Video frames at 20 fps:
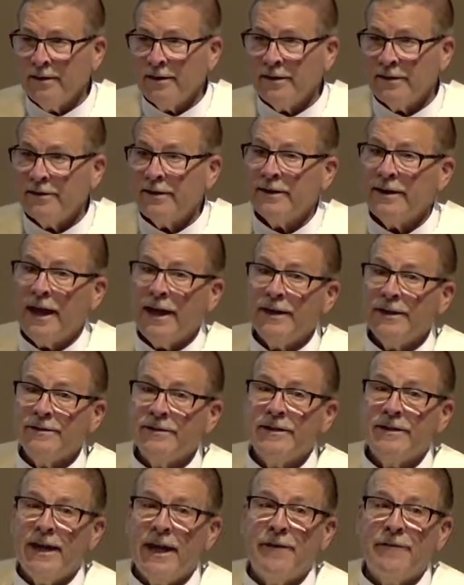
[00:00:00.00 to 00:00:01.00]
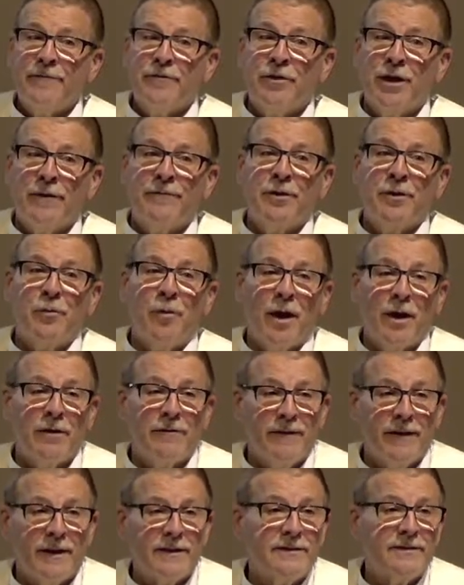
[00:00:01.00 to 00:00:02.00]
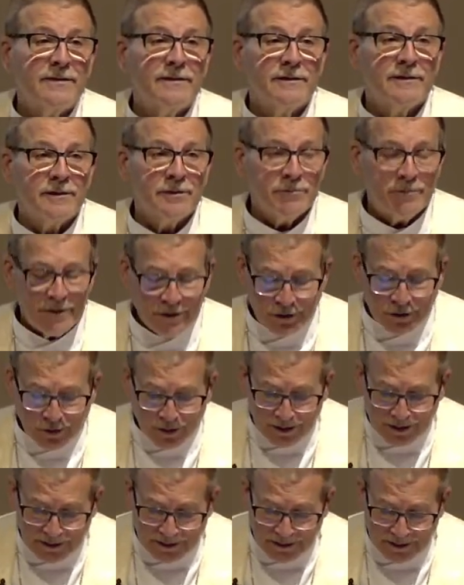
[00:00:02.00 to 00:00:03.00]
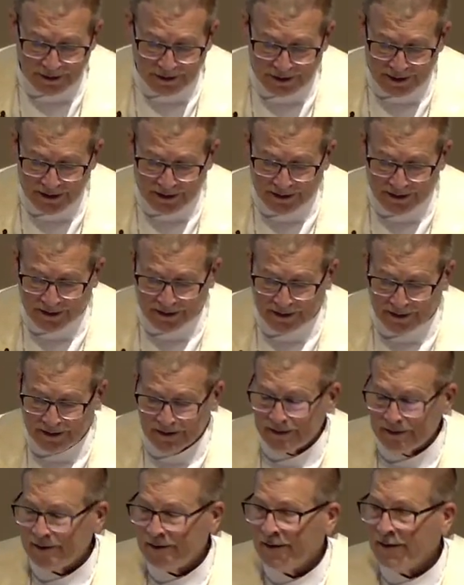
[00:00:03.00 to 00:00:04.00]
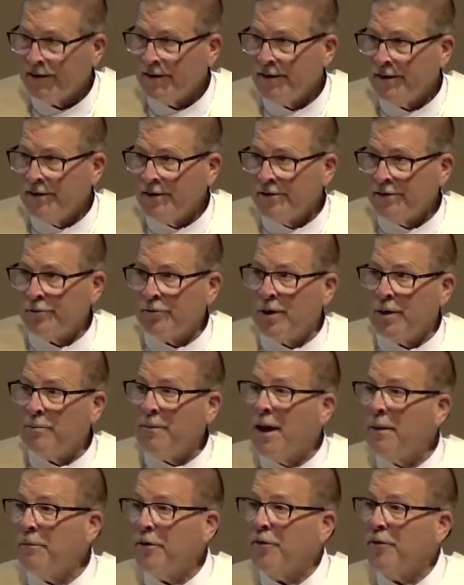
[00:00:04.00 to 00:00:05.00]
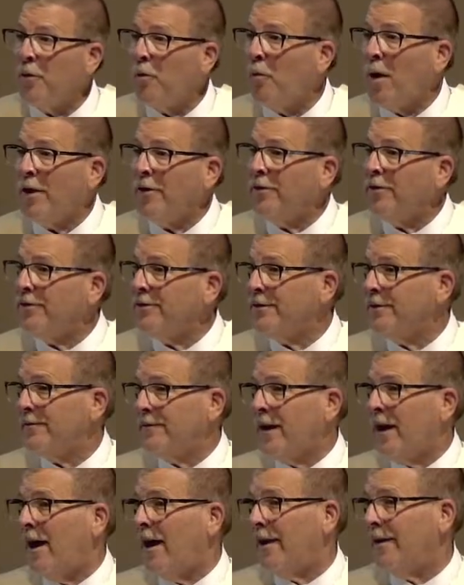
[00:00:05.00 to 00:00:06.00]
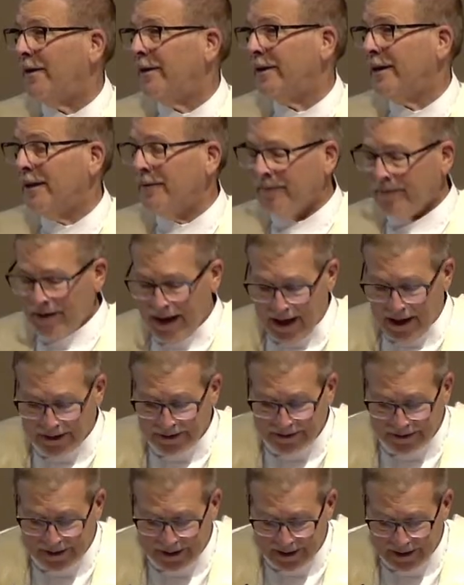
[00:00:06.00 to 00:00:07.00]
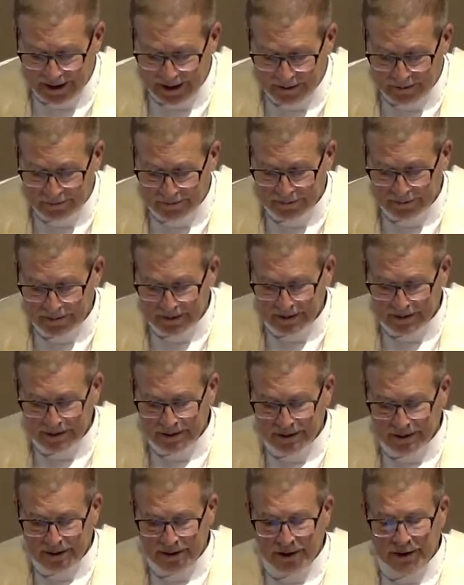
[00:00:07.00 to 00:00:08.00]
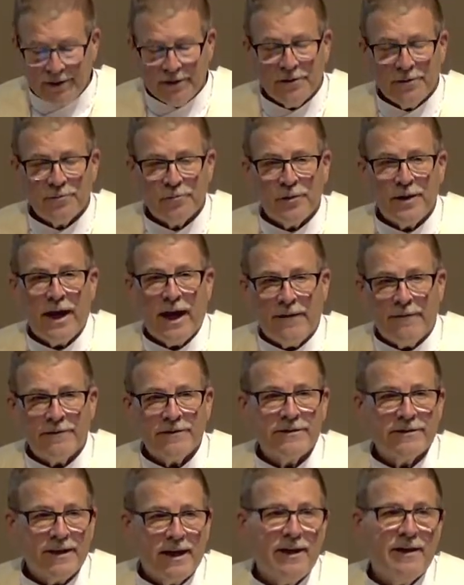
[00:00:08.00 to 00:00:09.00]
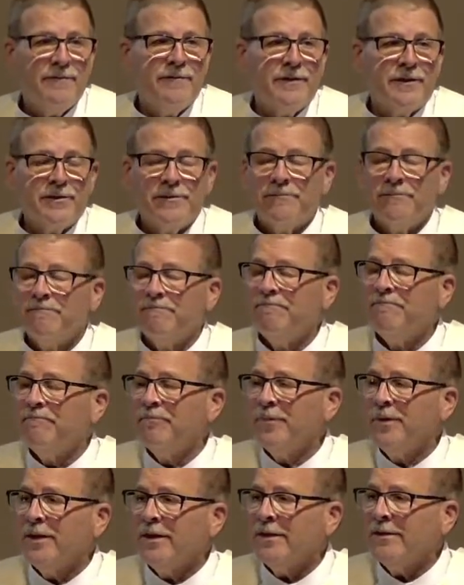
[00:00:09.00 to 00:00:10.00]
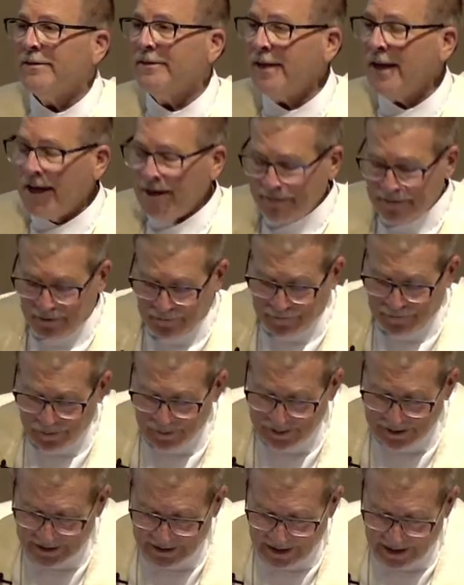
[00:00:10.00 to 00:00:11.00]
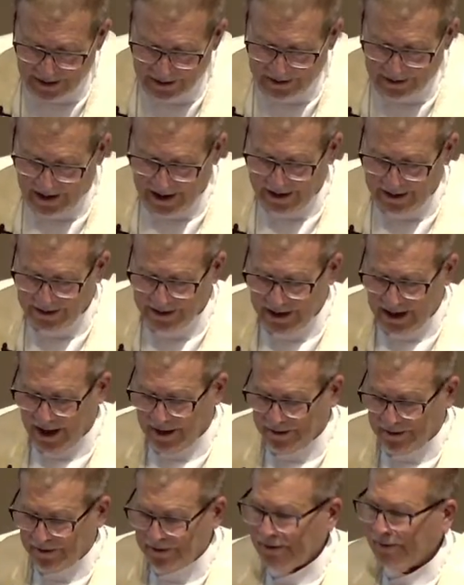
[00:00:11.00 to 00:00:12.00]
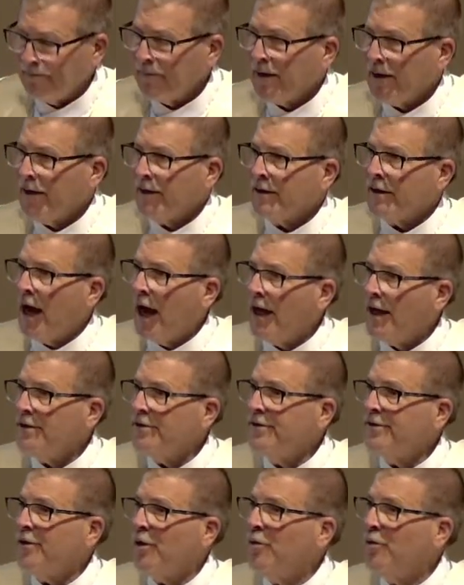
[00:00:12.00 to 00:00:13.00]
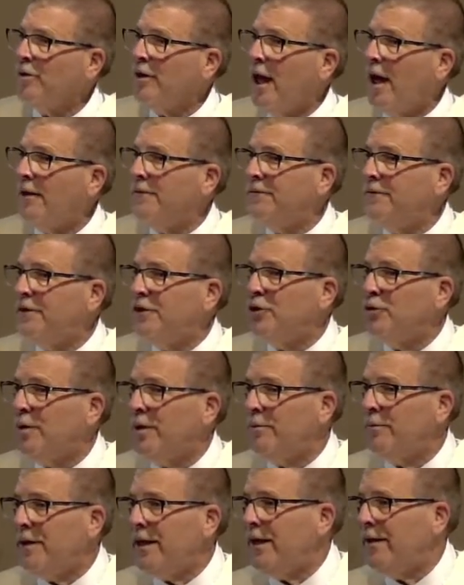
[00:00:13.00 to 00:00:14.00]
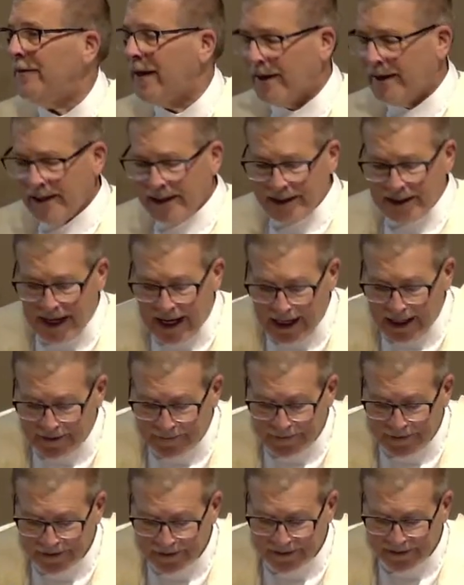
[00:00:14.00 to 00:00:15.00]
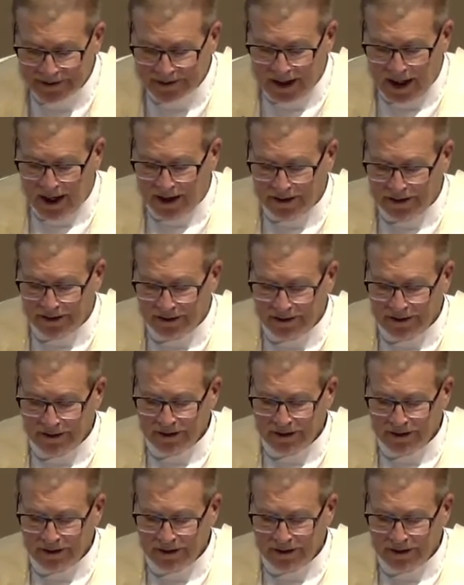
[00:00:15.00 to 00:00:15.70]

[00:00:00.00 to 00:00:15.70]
And today is a day for every one of us to rejoice in Jesus, to remember the wonders of God and give thanks to him. We have a Savior, a Savior from sin and death. God so loves you and me that he gave his Son